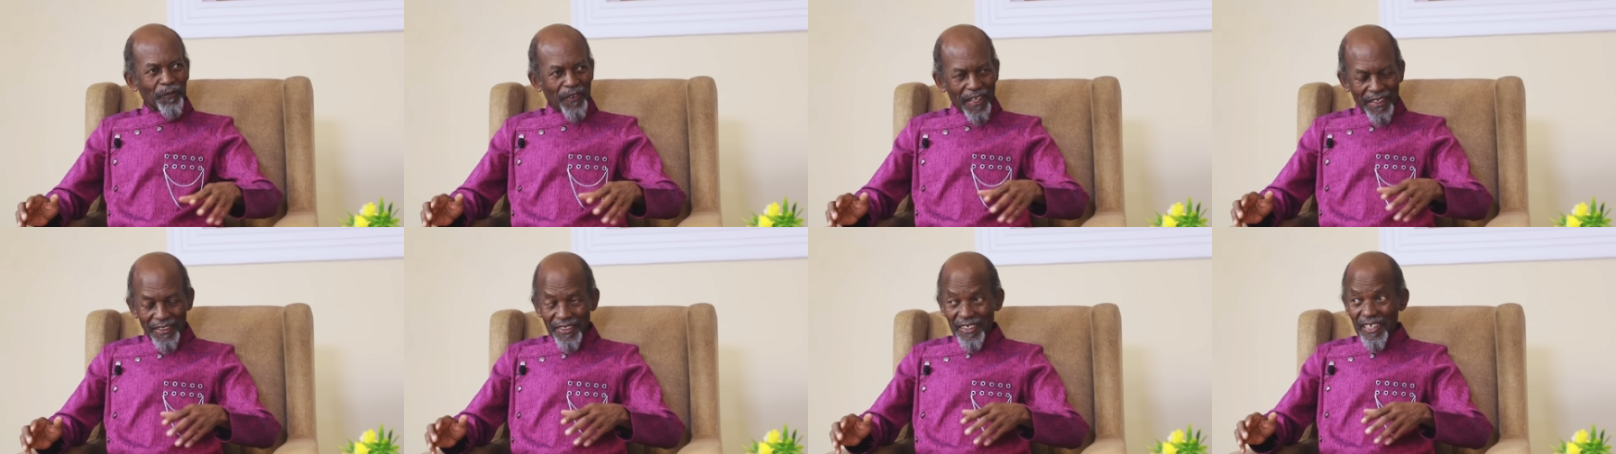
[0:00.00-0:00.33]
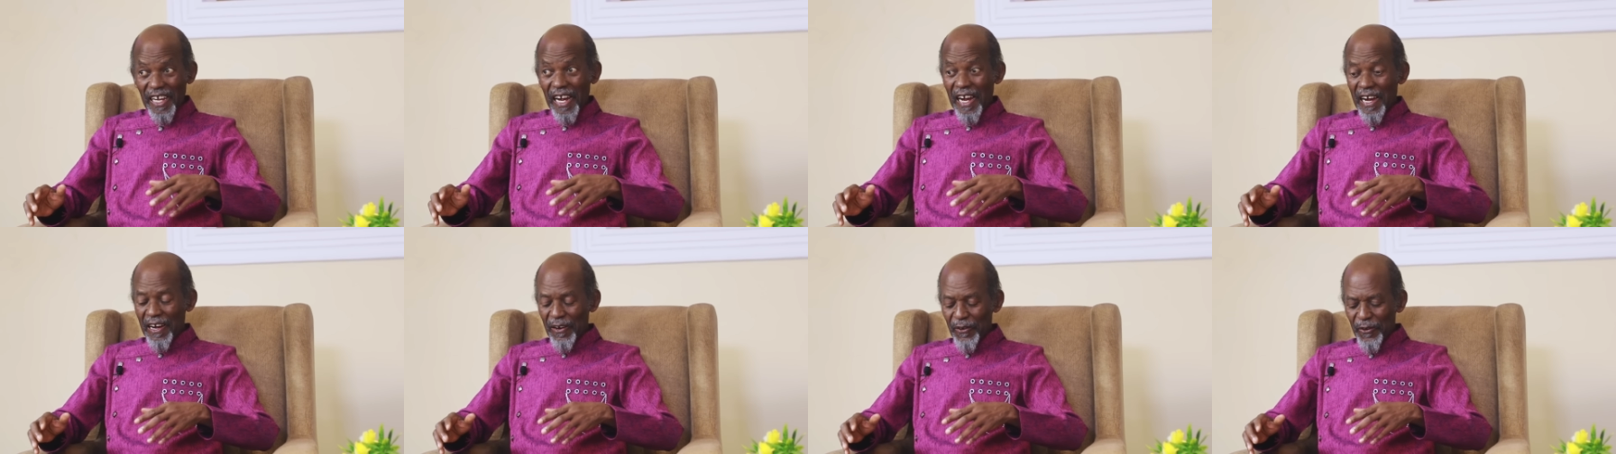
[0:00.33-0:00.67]
And
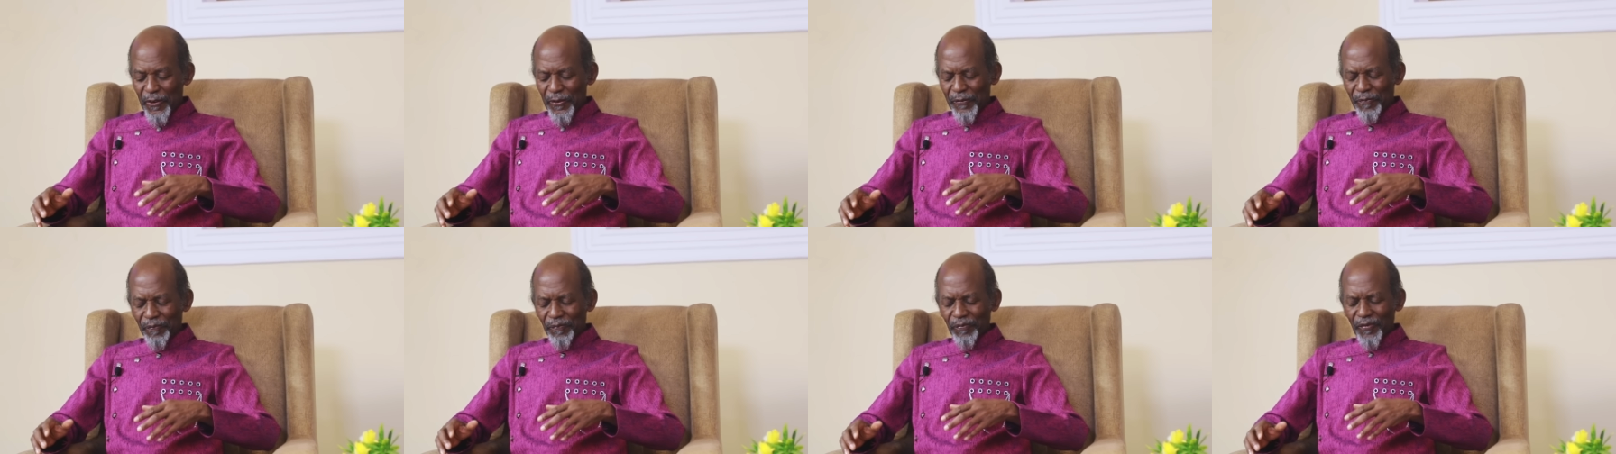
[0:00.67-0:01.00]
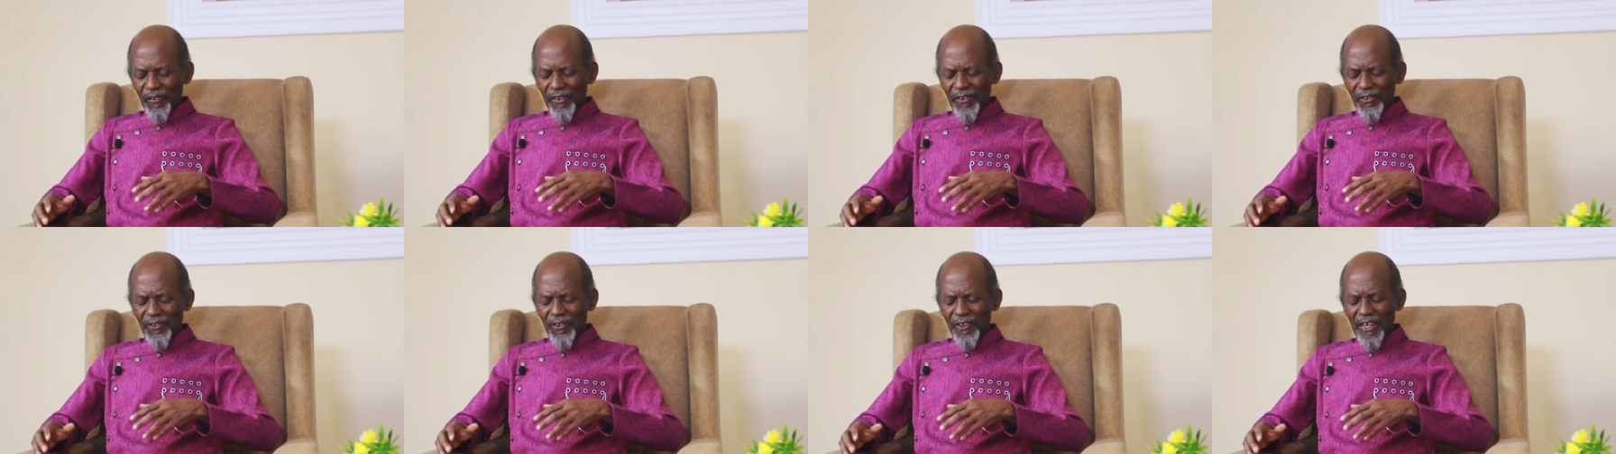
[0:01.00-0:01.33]
now
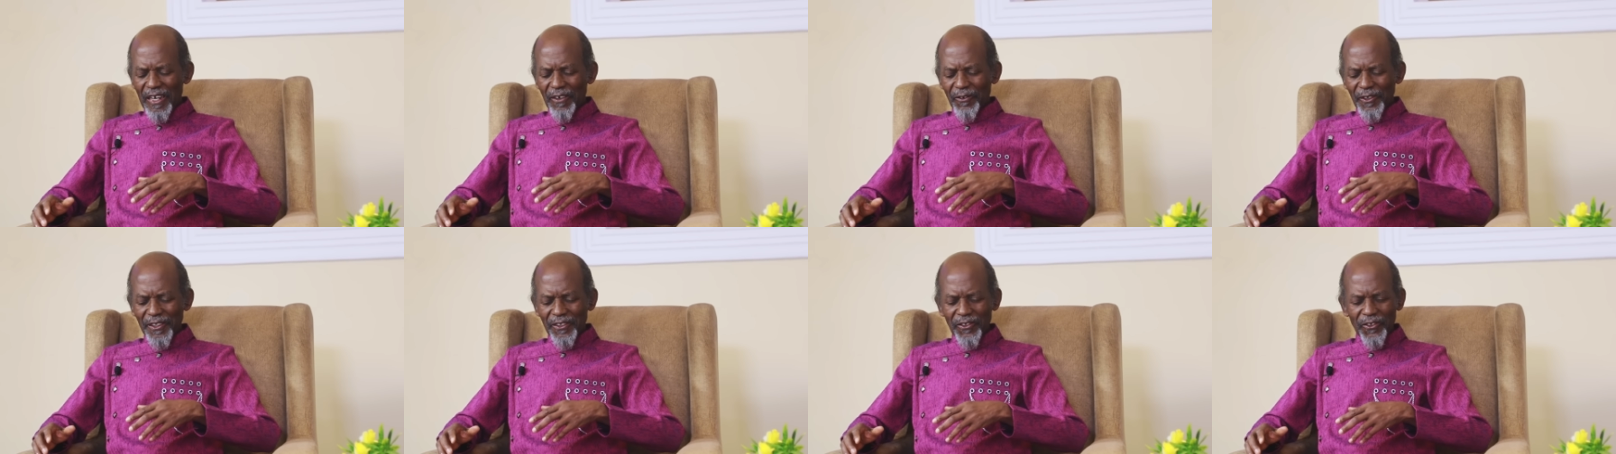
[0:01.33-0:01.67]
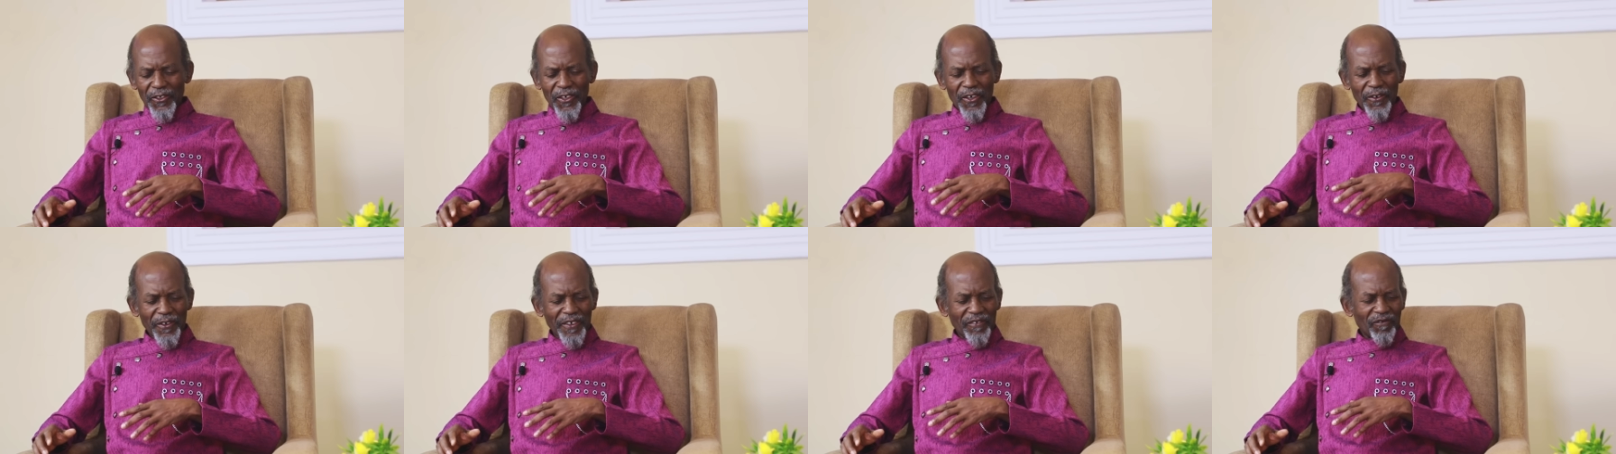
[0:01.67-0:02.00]
you are
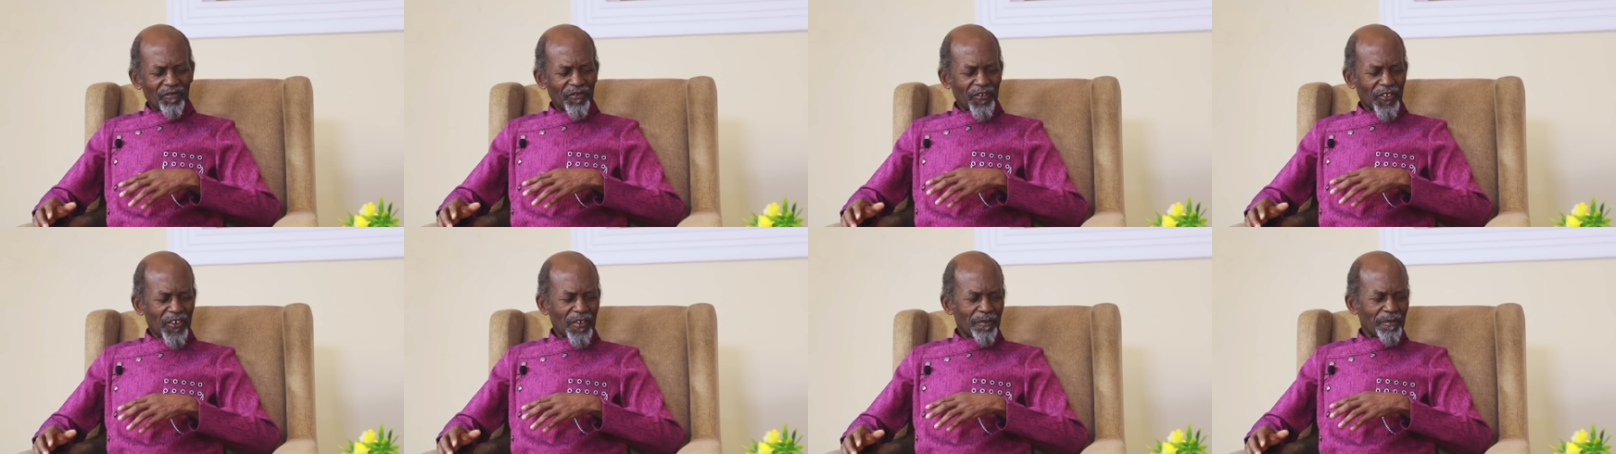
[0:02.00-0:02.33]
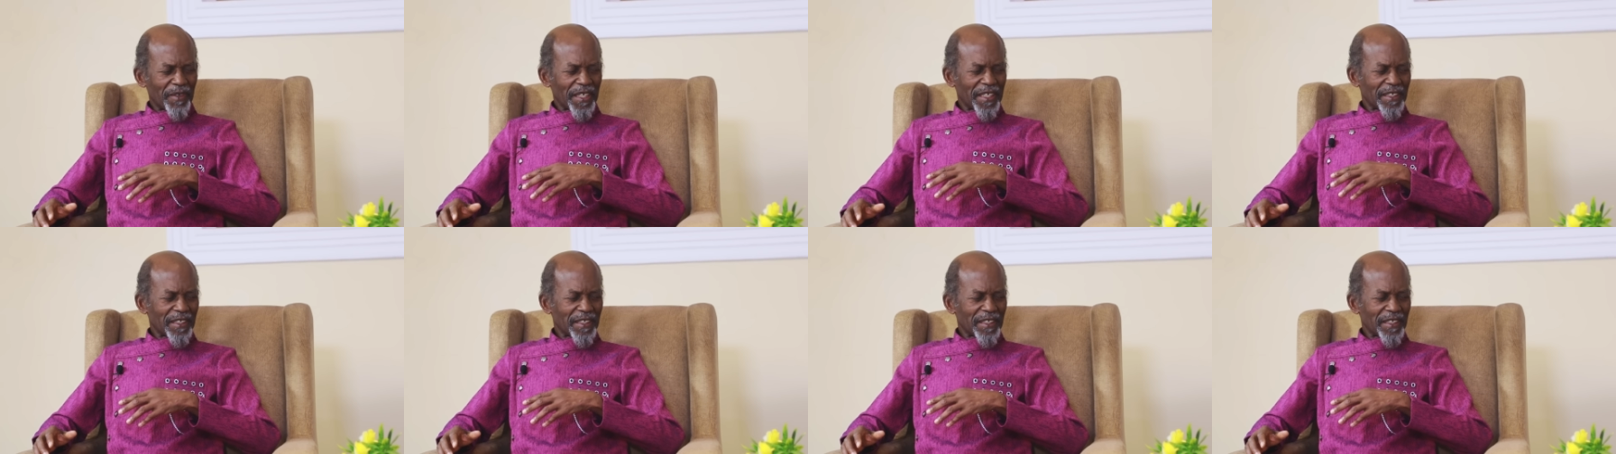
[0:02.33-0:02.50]
withdrawing from